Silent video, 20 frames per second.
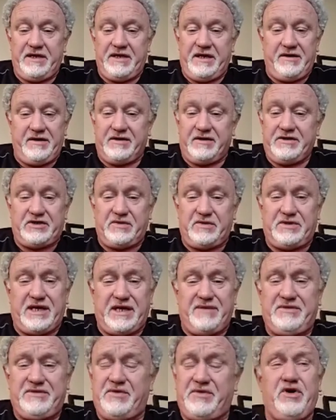and
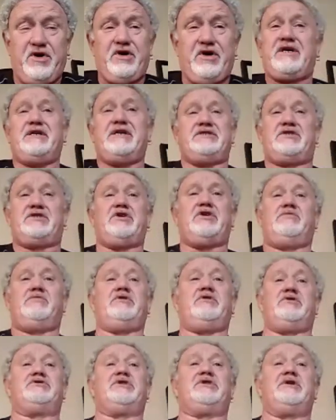sometimes you're working so
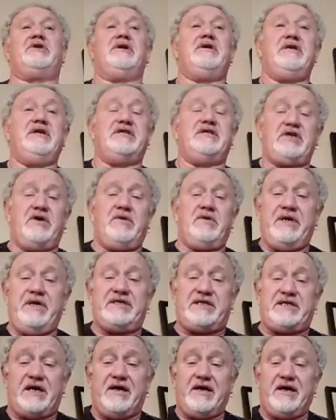much, you're so
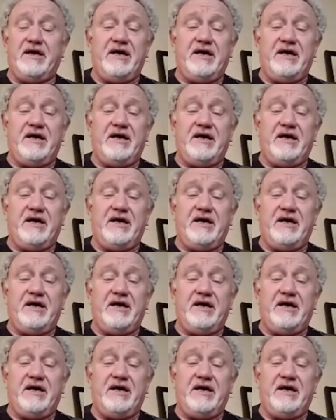busy,